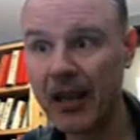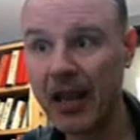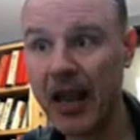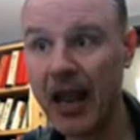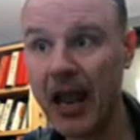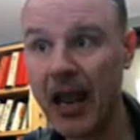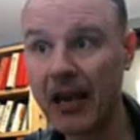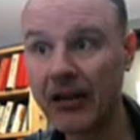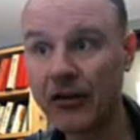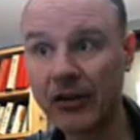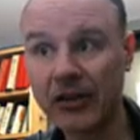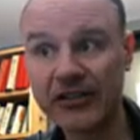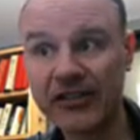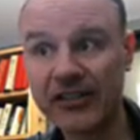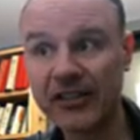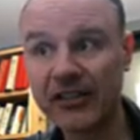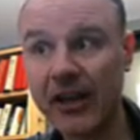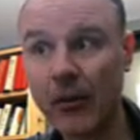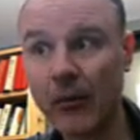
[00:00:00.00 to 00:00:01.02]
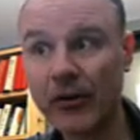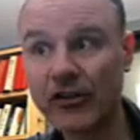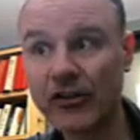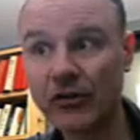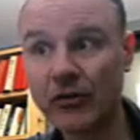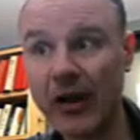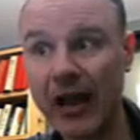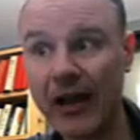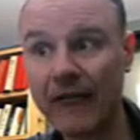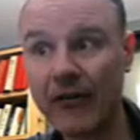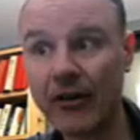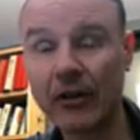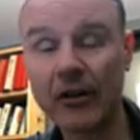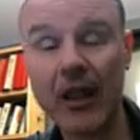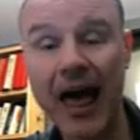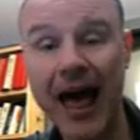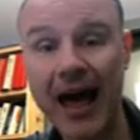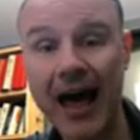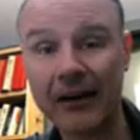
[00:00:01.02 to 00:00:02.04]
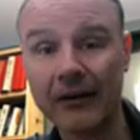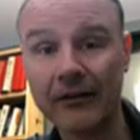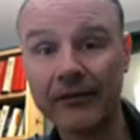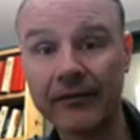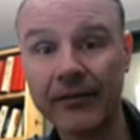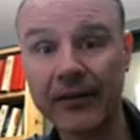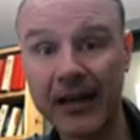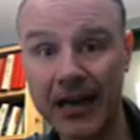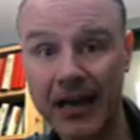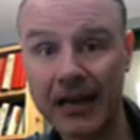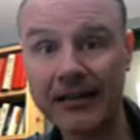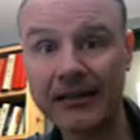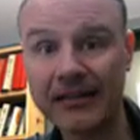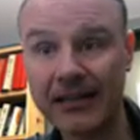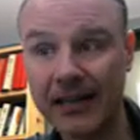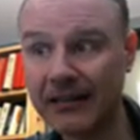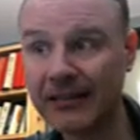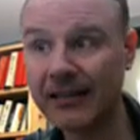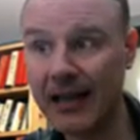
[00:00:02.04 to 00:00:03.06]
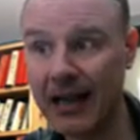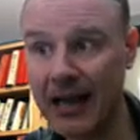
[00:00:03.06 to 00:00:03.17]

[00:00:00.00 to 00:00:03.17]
and you could see that we do have a lot of content